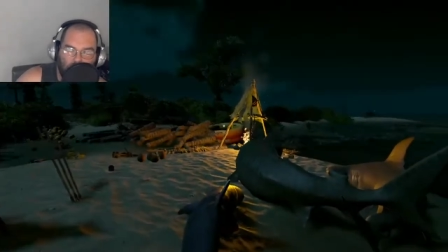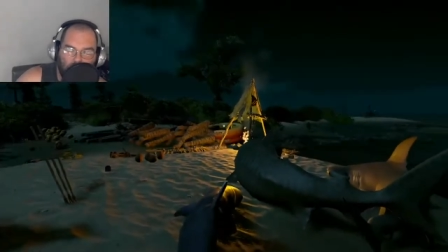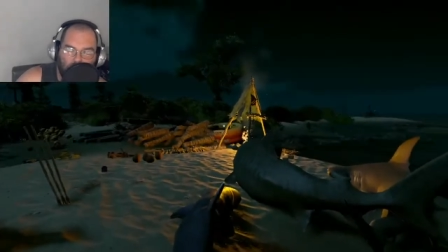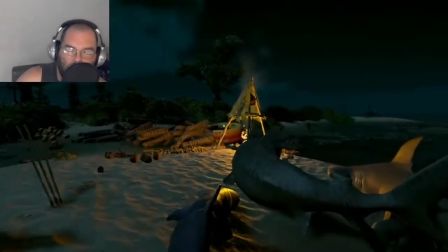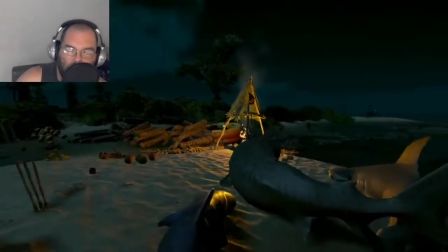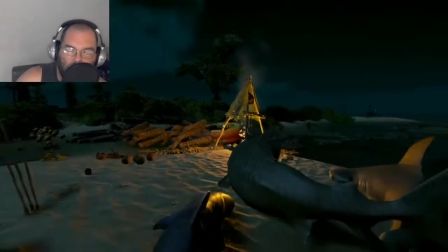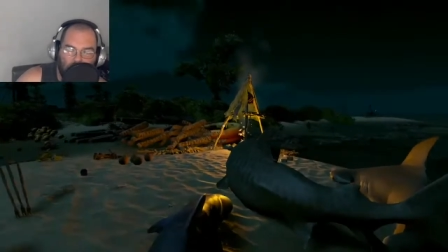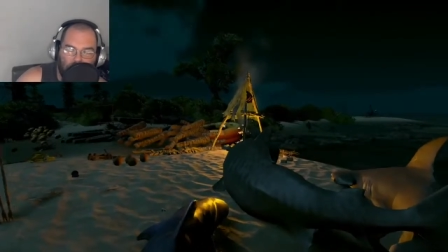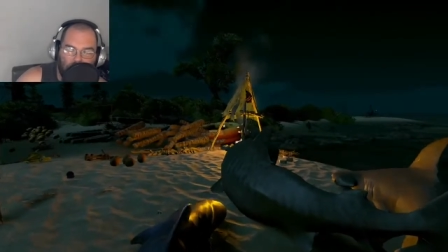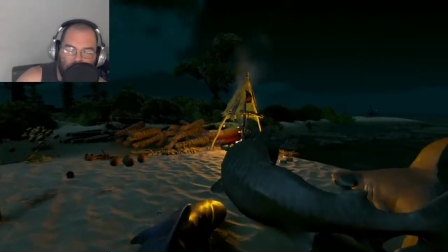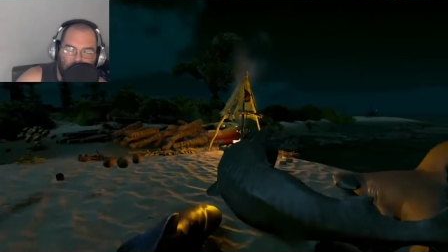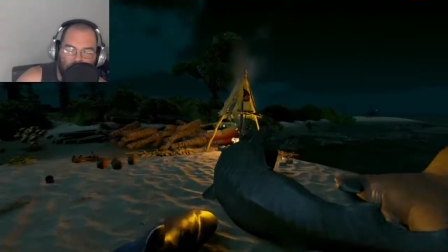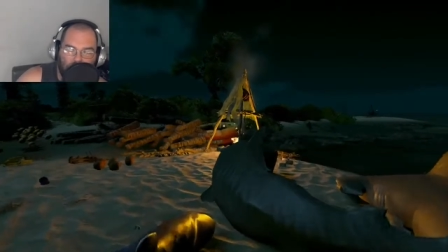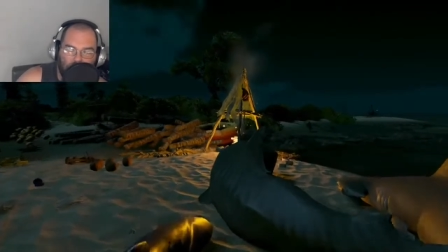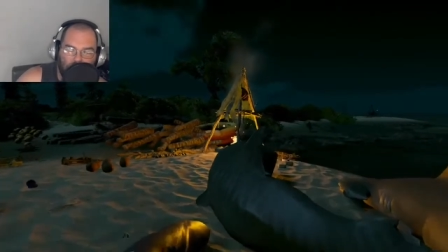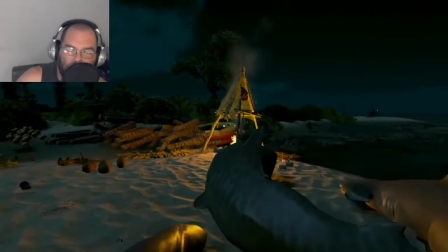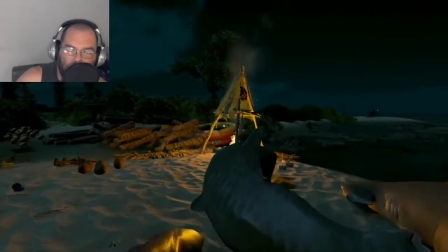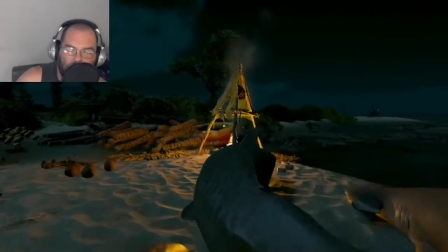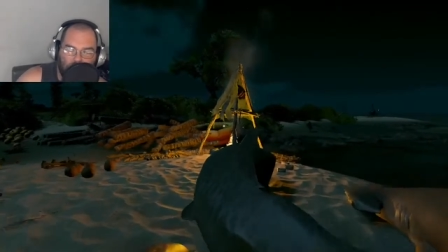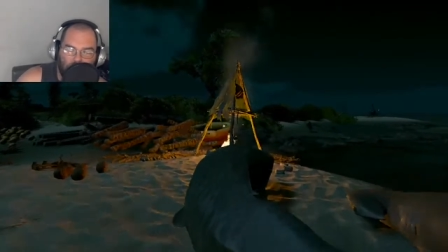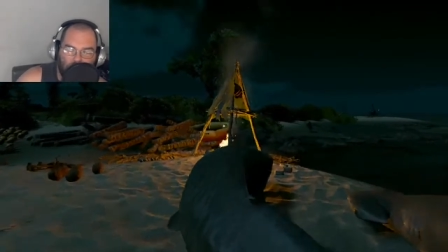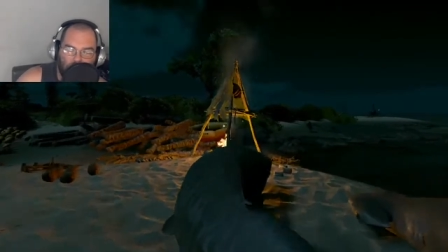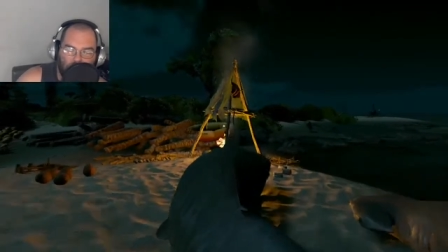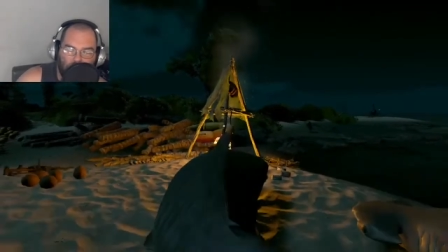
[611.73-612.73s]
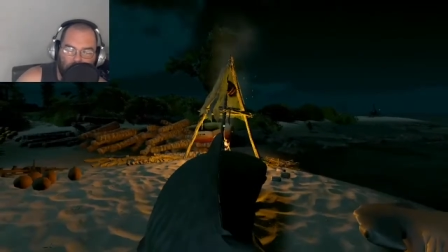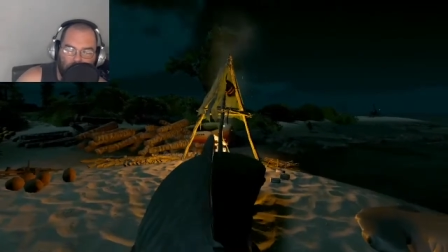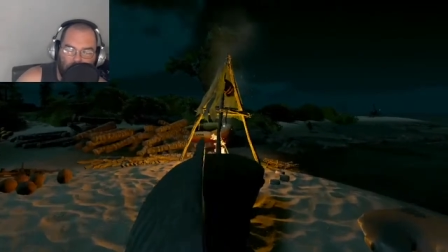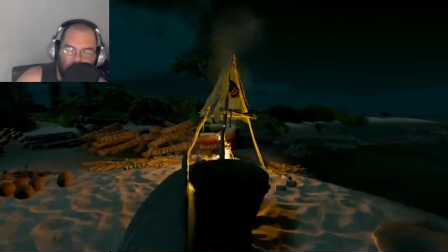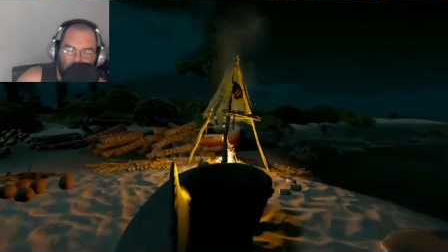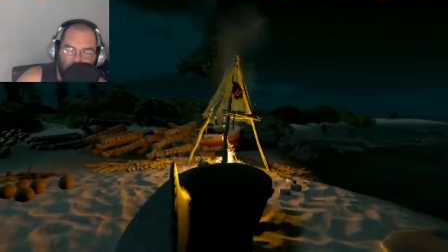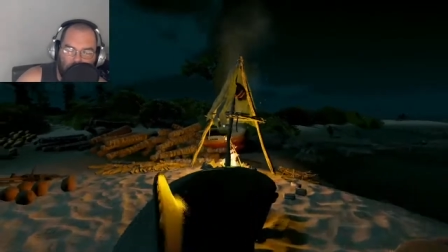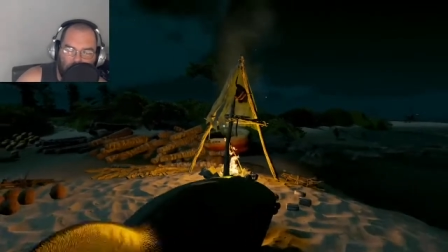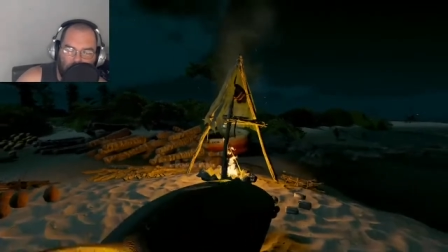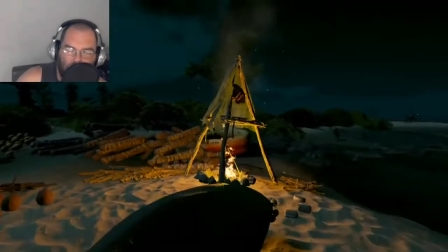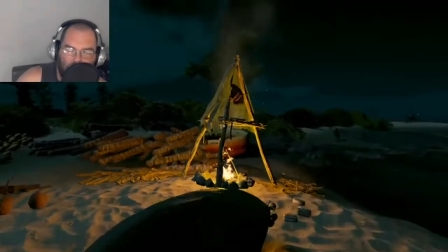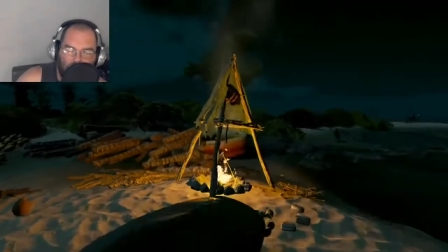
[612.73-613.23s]
Now I got smoked meat
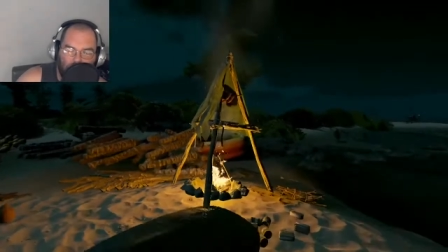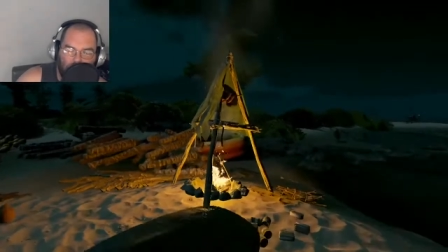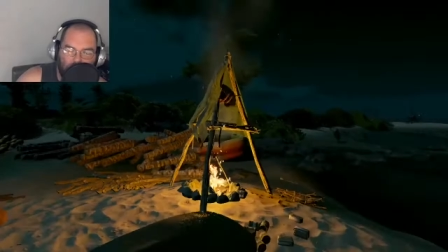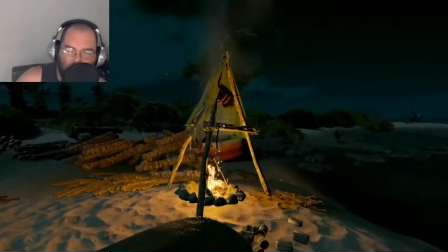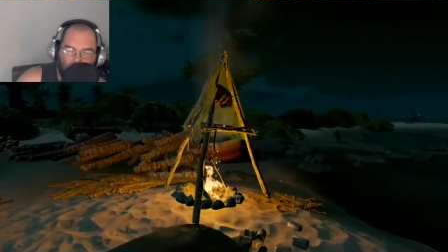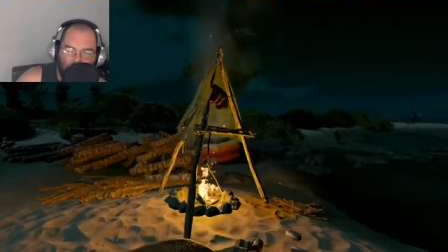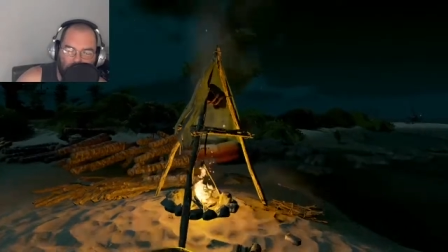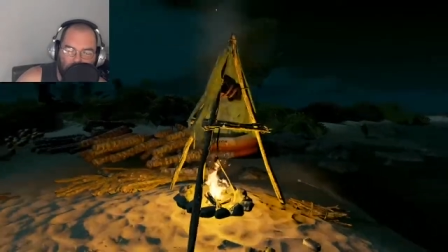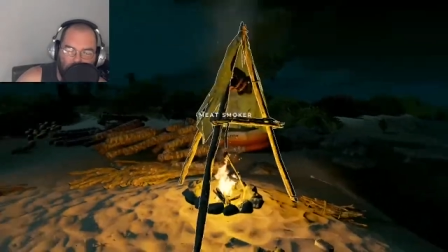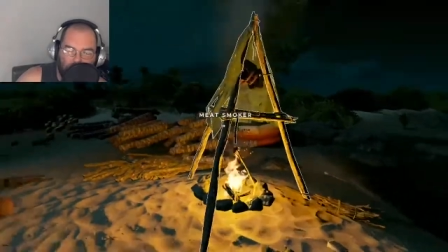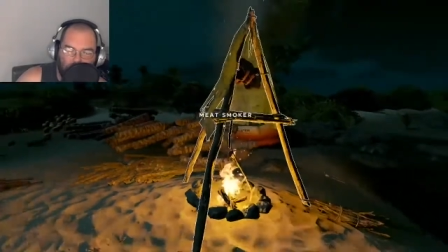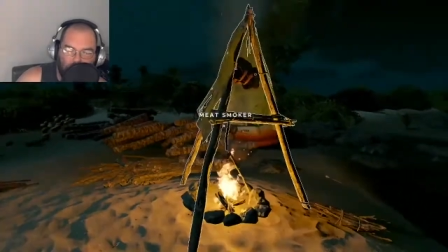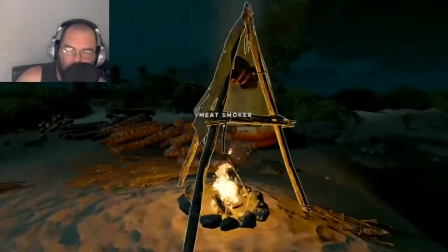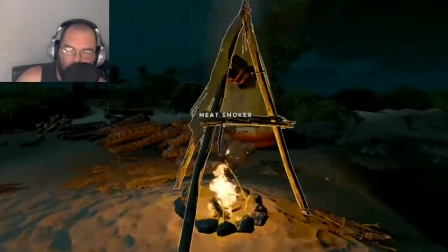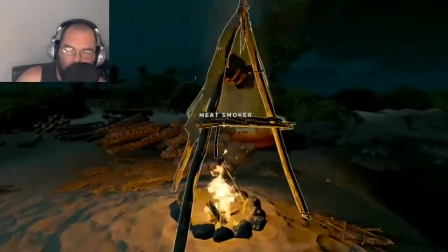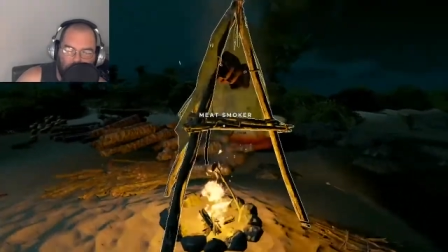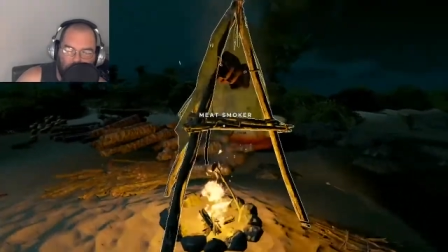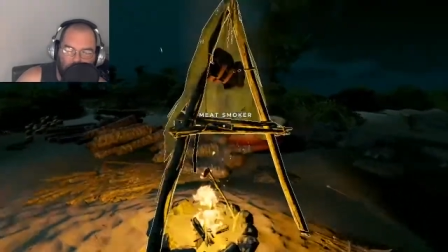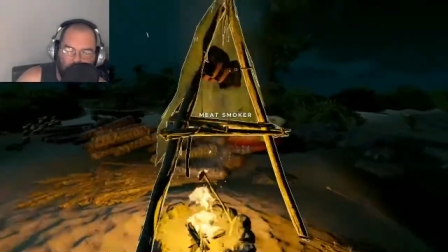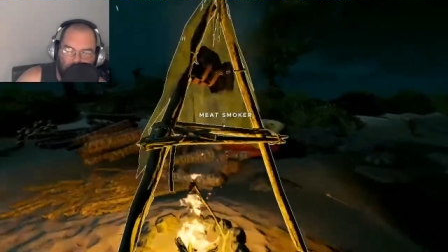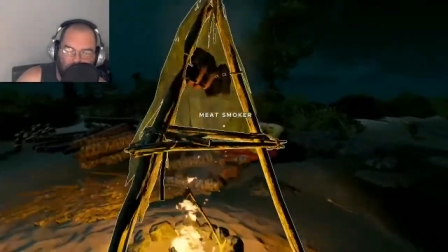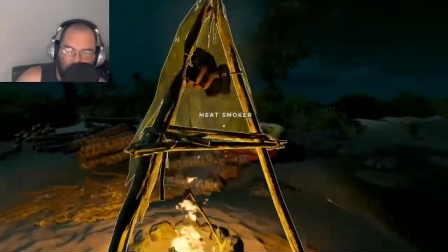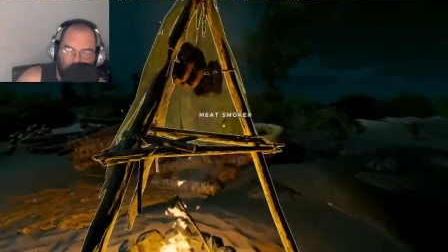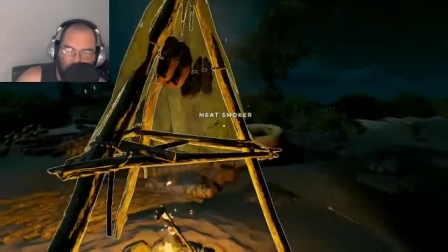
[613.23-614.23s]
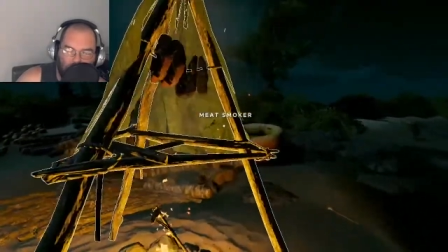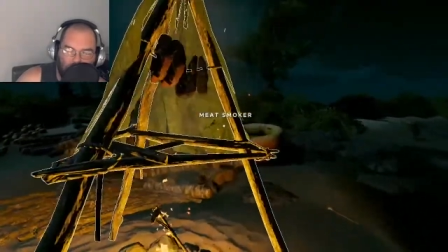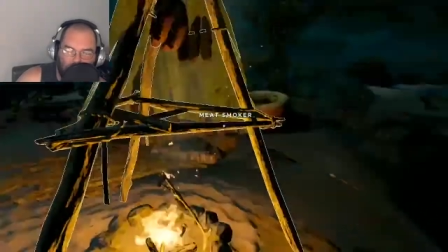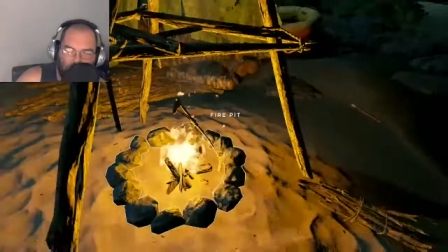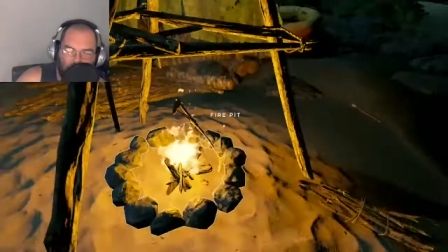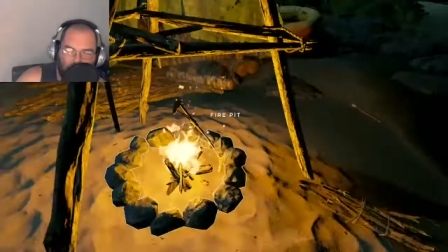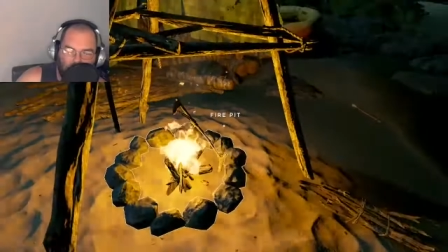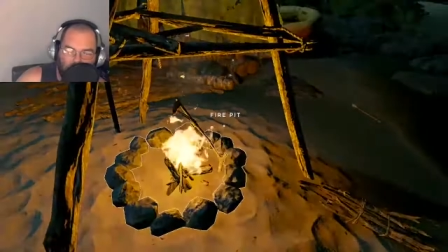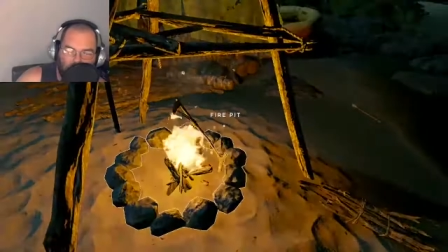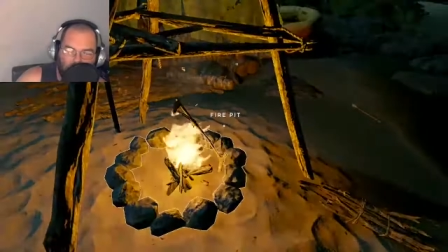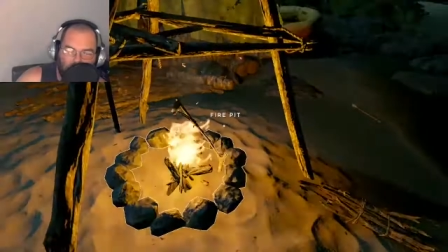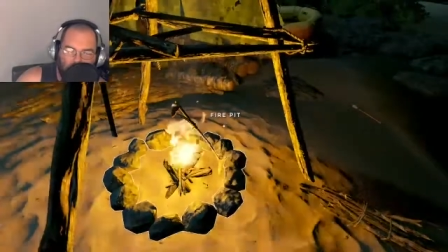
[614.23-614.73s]
now, or smoked,
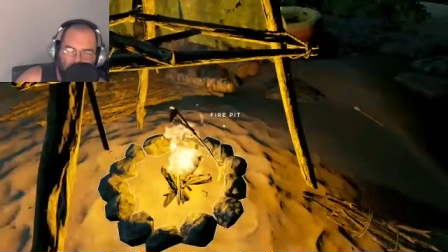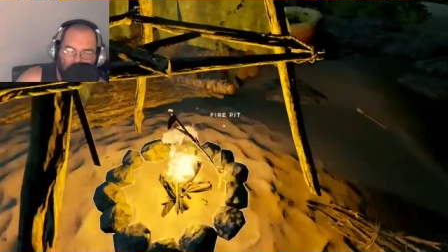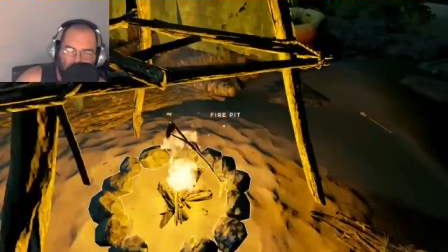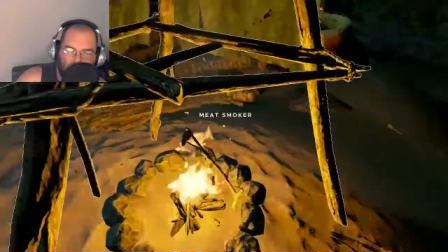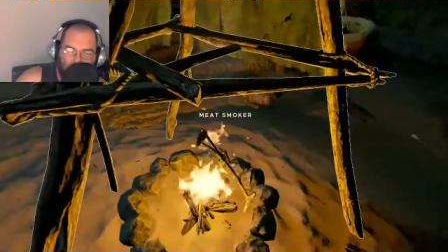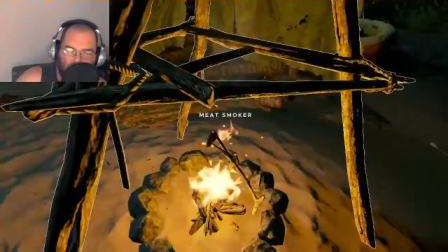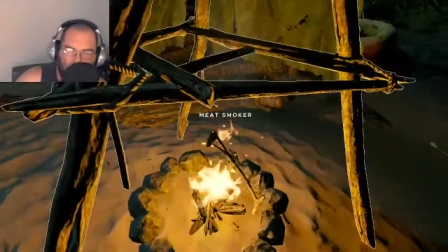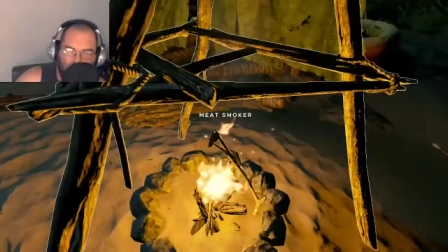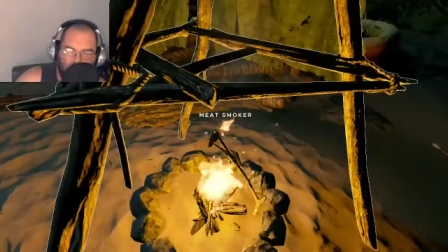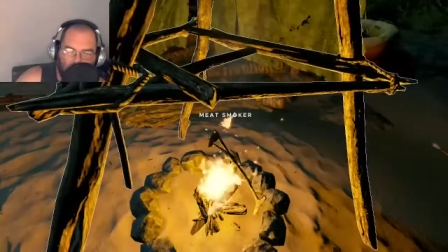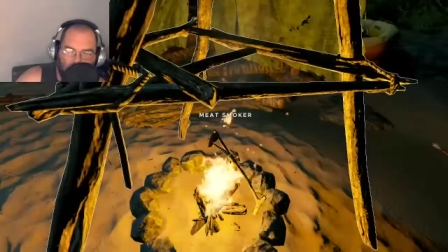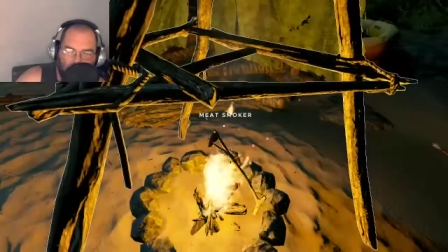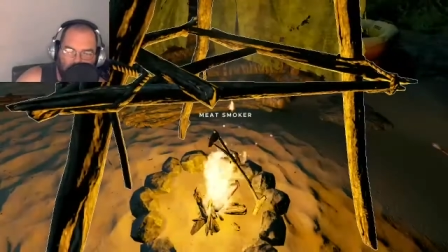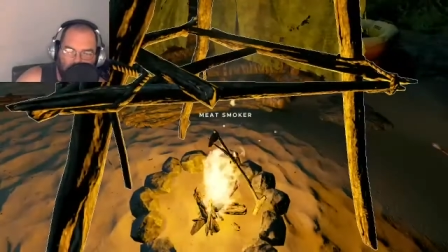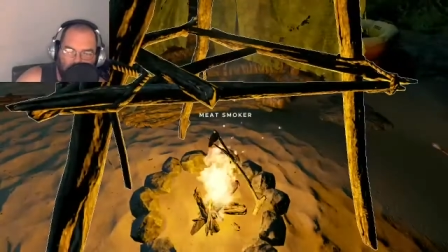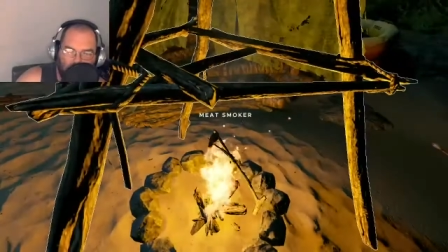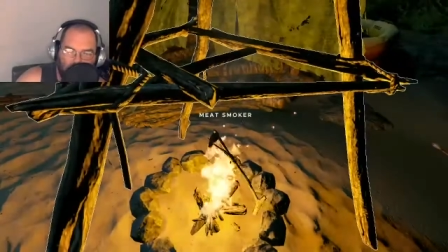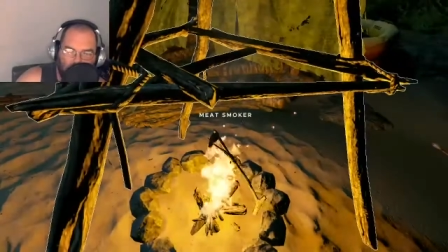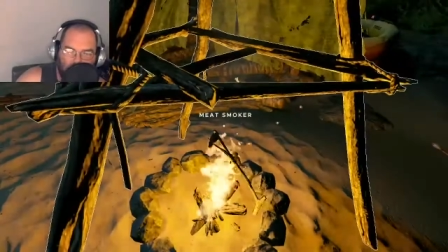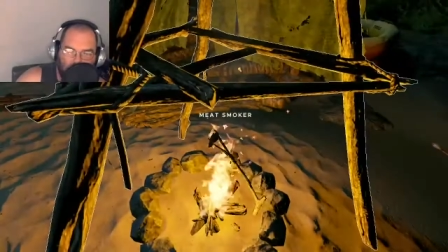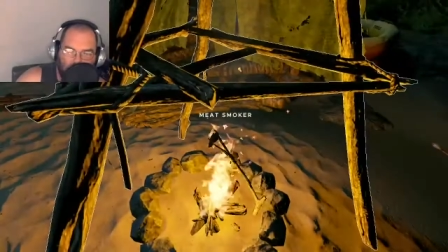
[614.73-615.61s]
let's see,